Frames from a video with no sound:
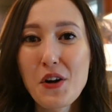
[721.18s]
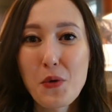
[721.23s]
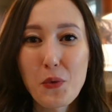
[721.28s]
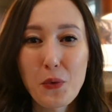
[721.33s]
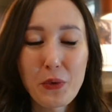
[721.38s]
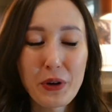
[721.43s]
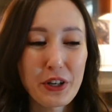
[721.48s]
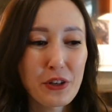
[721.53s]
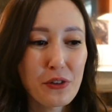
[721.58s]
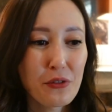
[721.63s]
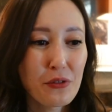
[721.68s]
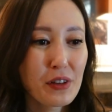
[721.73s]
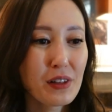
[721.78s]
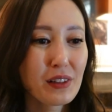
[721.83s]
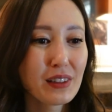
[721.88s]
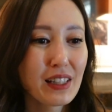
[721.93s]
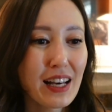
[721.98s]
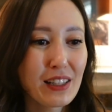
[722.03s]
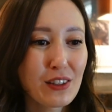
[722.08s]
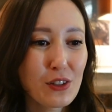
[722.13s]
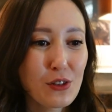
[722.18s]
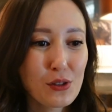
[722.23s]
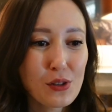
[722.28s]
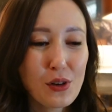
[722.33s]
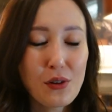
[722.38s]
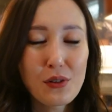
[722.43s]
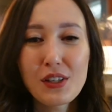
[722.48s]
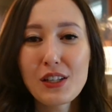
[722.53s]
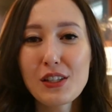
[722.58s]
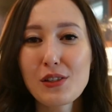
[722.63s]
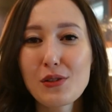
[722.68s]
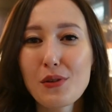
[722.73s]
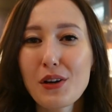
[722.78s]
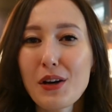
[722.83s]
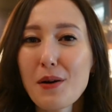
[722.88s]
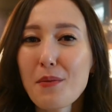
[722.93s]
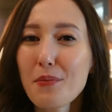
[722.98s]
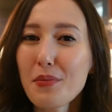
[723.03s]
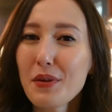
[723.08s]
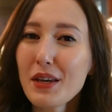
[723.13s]
where you feel that you don't need to
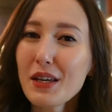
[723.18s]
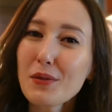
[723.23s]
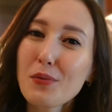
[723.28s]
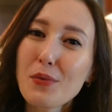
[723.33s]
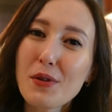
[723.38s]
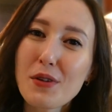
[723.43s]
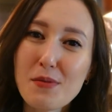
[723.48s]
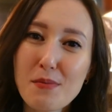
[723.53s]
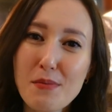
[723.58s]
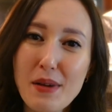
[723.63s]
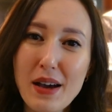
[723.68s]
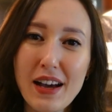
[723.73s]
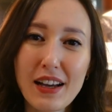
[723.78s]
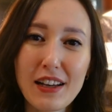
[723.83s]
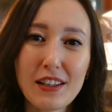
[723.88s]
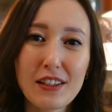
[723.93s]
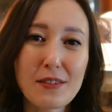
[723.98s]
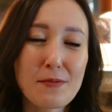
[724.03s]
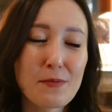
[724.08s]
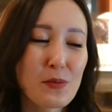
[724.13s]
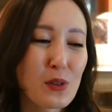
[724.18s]
compete with man,